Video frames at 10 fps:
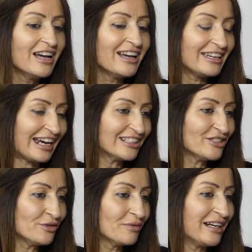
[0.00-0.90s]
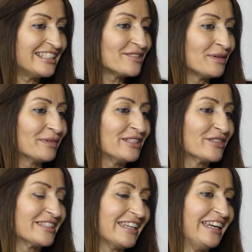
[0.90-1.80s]
It actually reminds me, when you
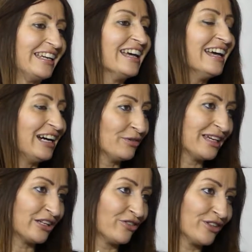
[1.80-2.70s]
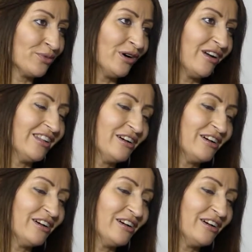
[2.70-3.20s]
were saying how we get over the wall,